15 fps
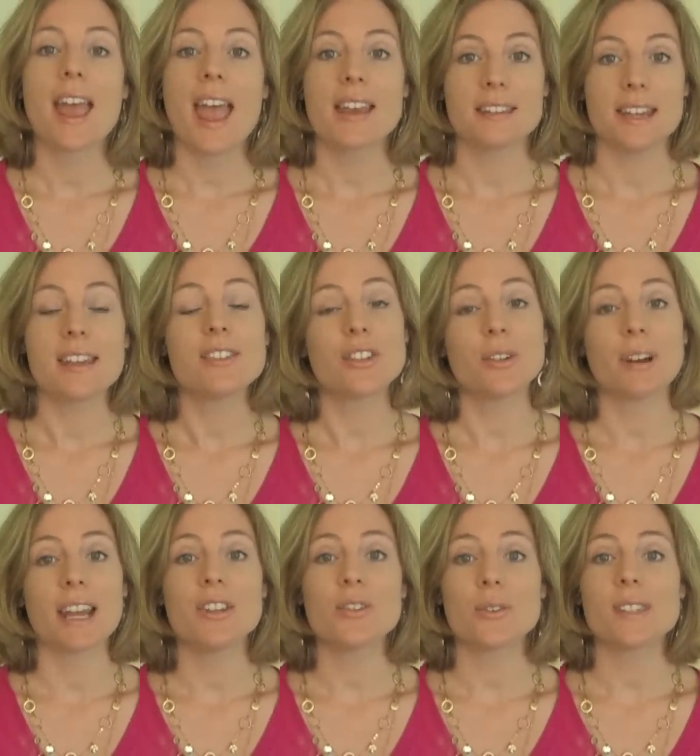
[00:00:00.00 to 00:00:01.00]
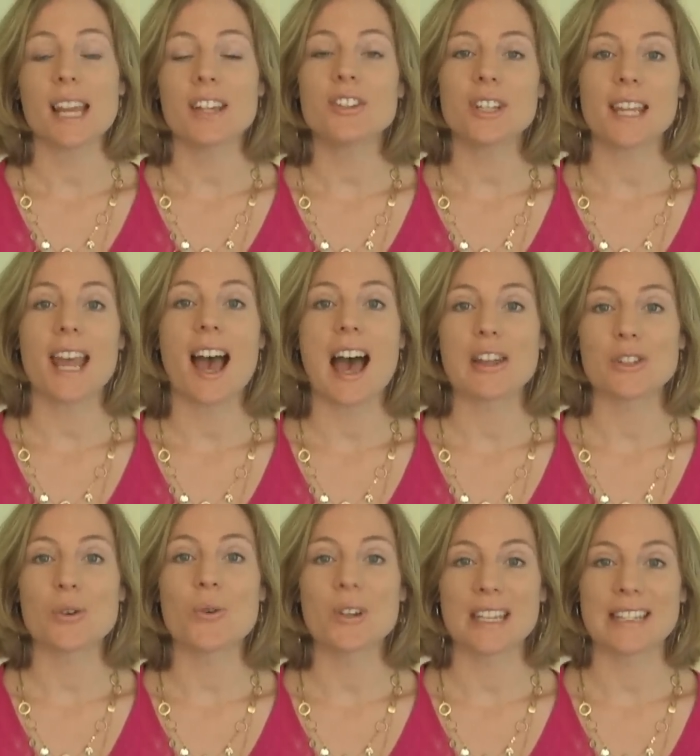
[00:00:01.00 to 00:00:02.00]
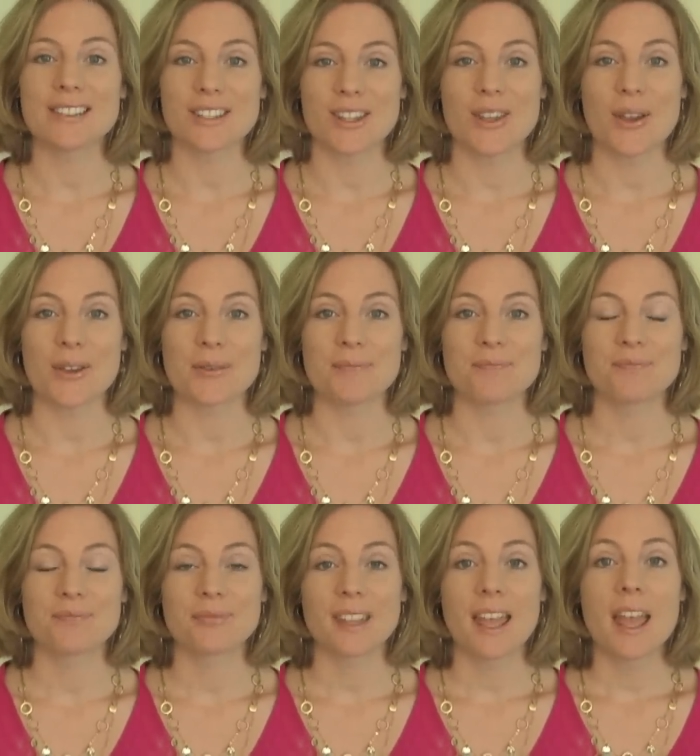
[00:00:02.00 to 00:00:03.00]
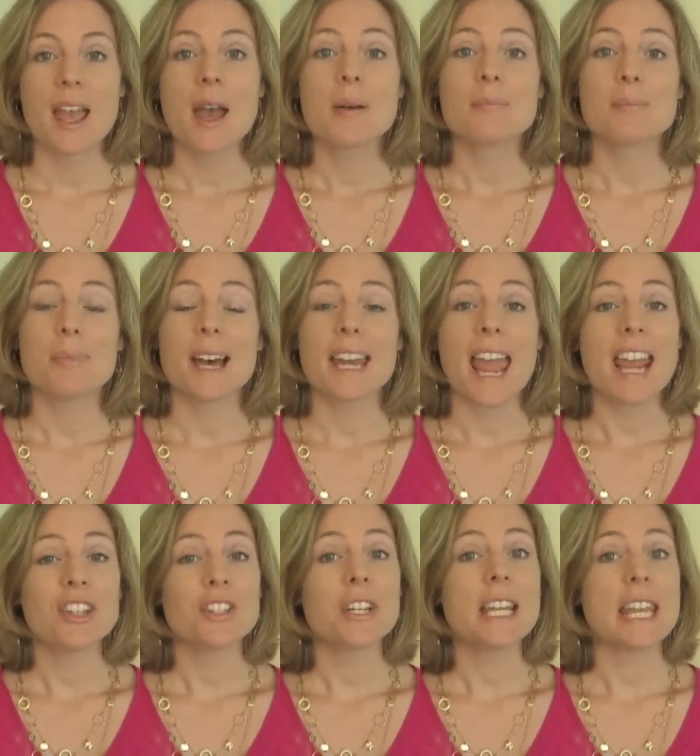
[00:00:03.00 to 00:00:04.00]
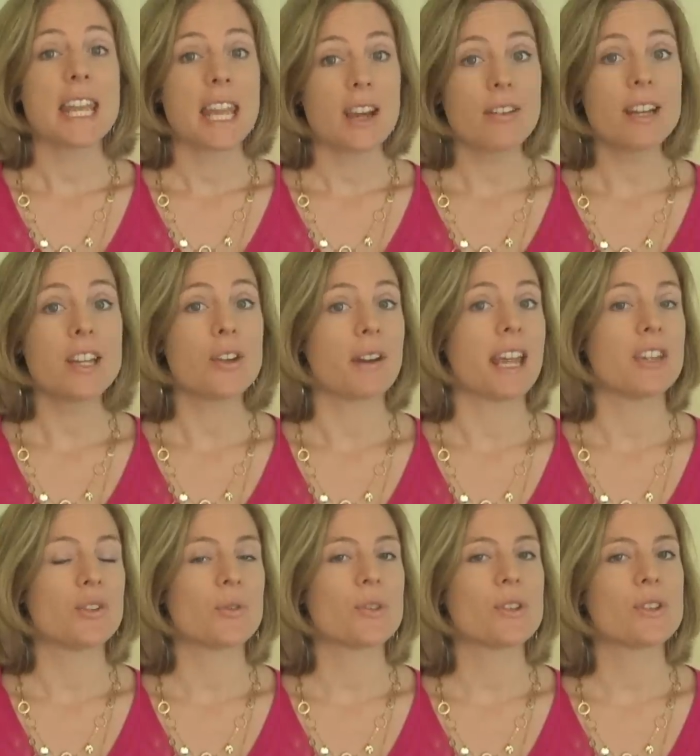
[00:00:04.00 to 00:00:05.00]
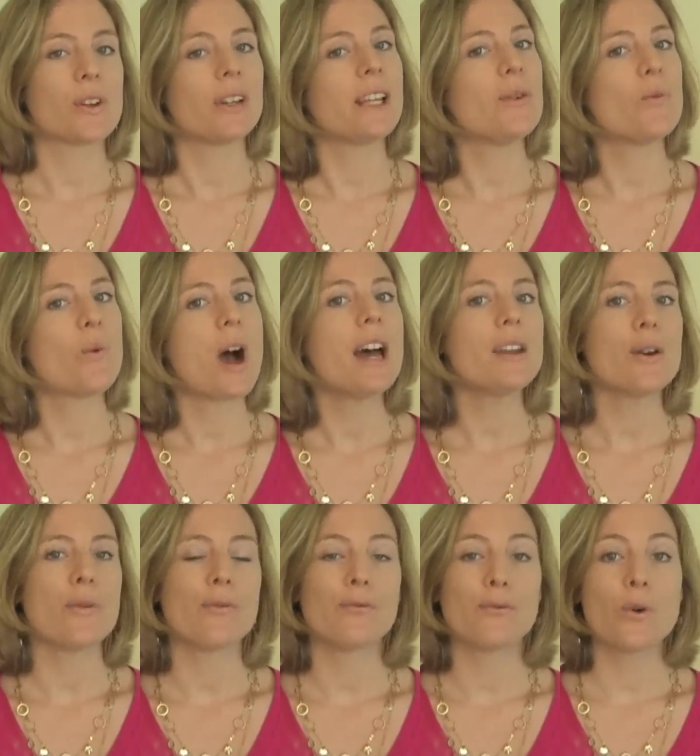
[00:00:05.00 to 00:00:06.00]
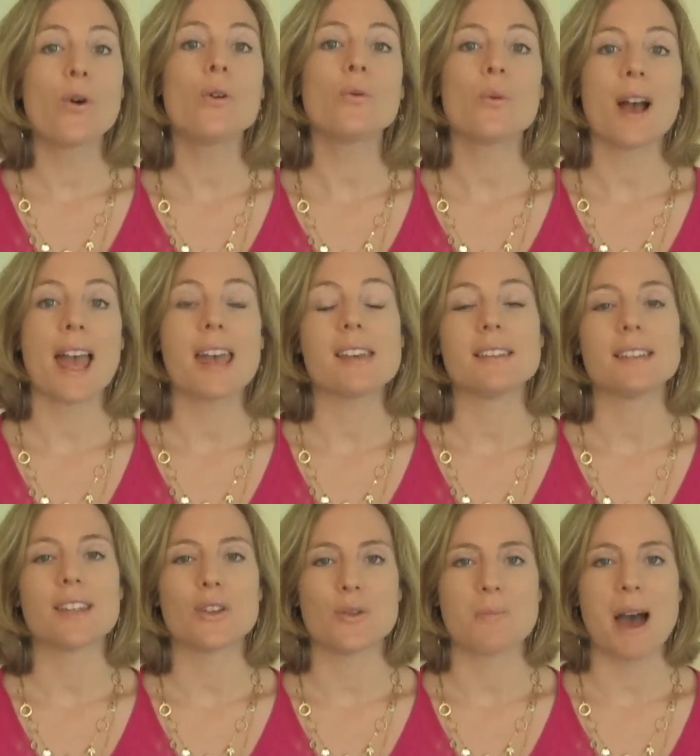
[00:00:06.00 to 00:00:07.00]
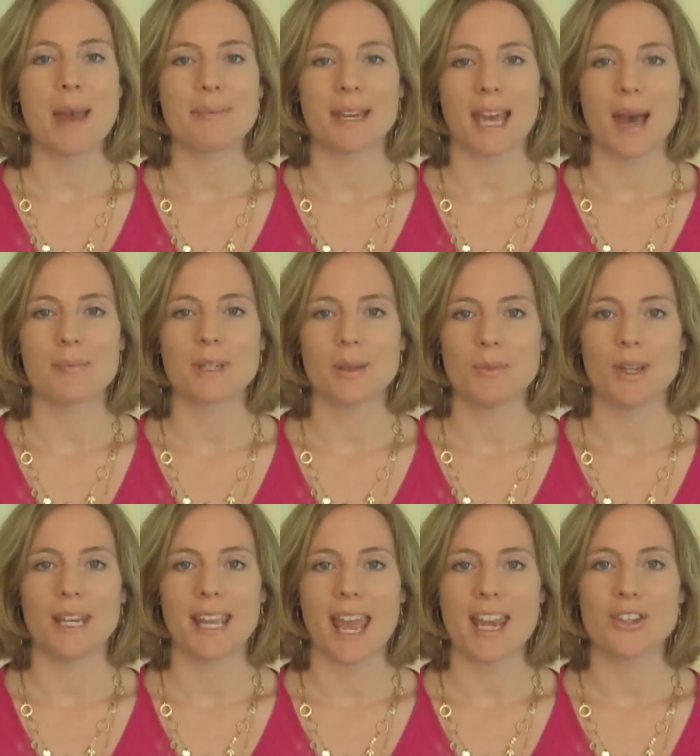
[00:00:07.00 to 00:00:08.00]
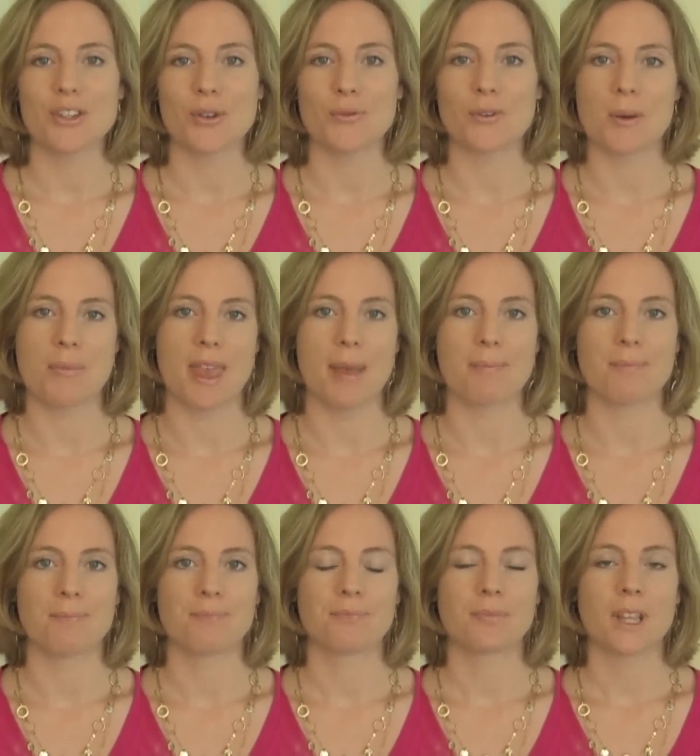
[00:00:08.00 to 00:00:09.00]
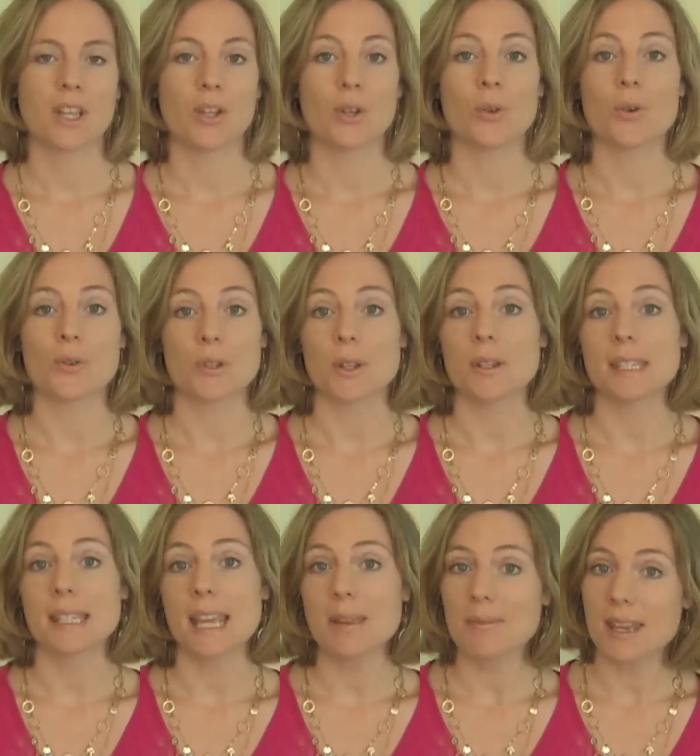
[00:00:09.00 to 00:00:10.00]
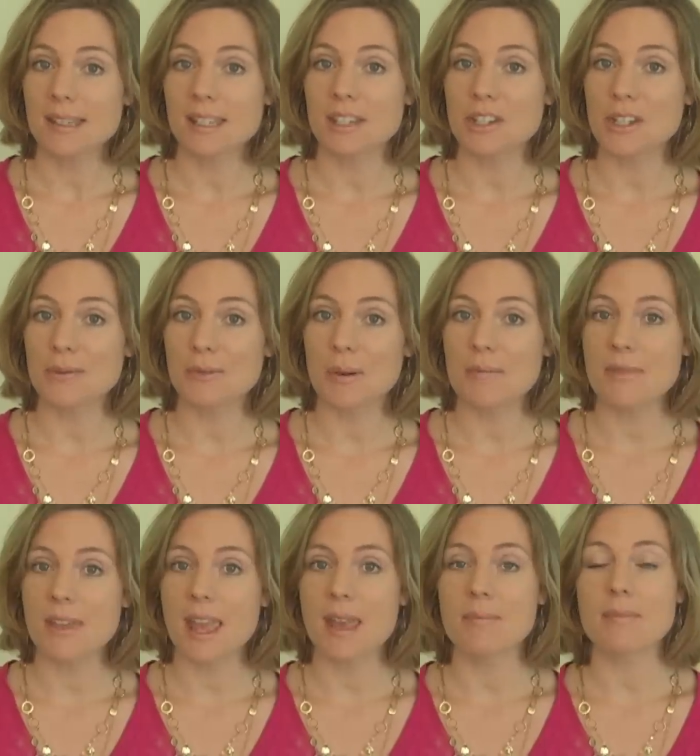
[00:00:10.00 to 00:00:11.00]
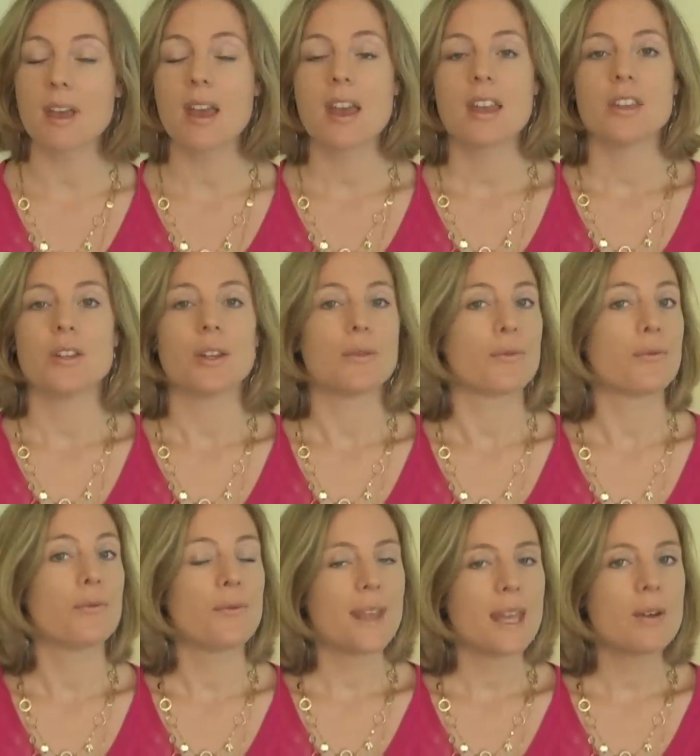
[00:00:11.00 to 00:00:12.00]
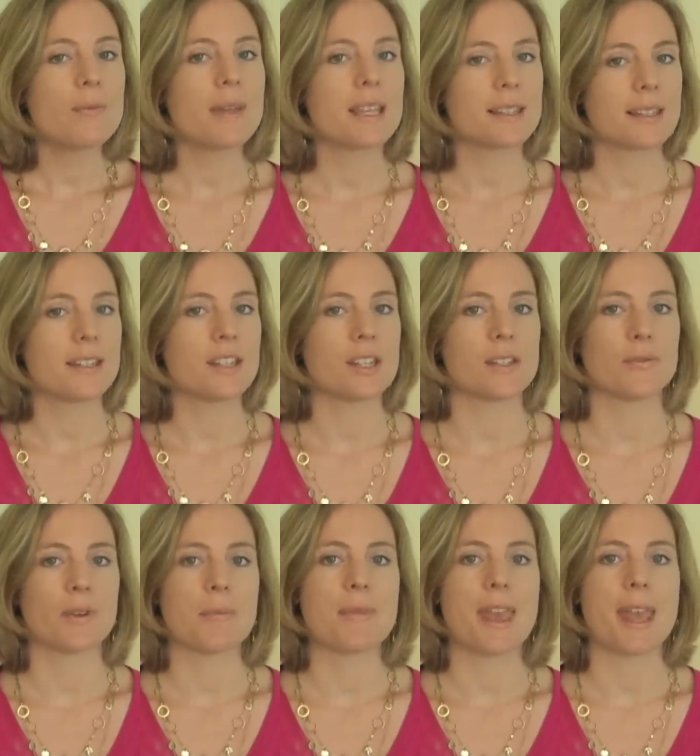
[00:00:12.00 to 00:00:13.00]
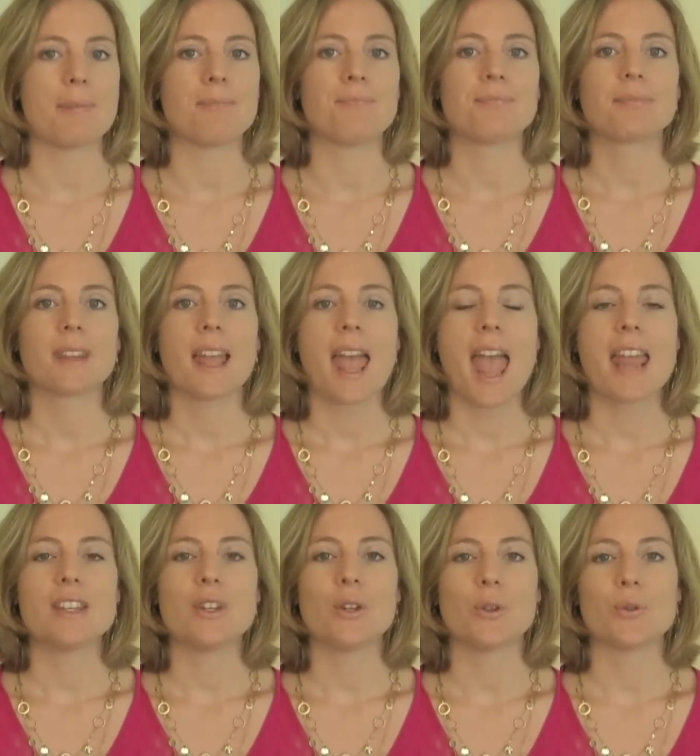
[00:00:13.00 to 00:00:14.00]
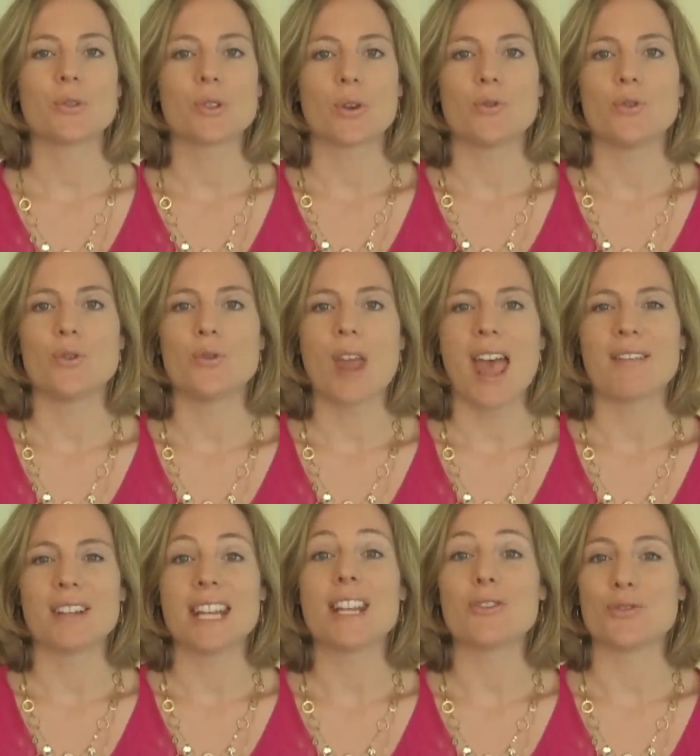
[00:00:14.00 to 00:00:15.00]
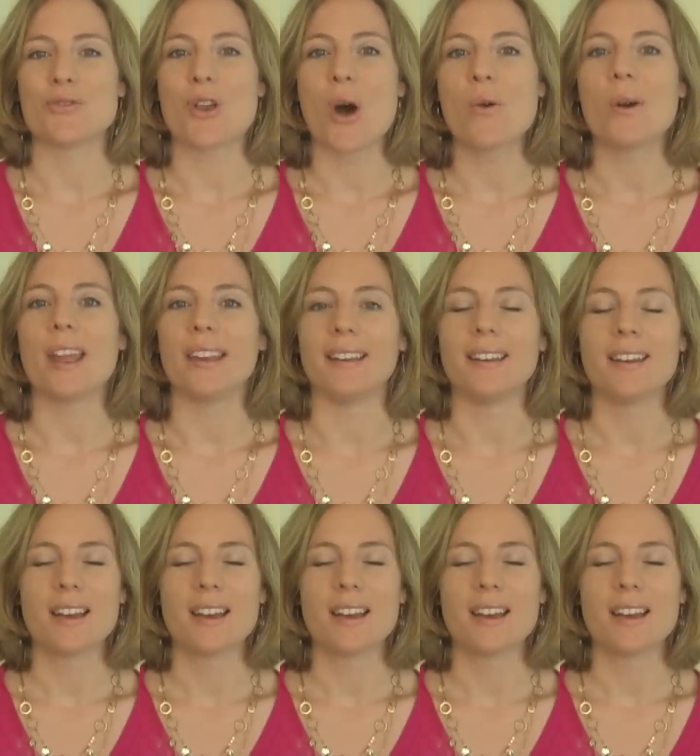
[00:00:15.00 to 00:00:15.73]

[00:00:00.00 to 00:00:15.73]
And yes, your angels actually are talking to you. But actually, hearing your angels is only one of four ways that you might pick up communication from them. You could also see messages from them, you could feel messages from them and you can also have an inner knowing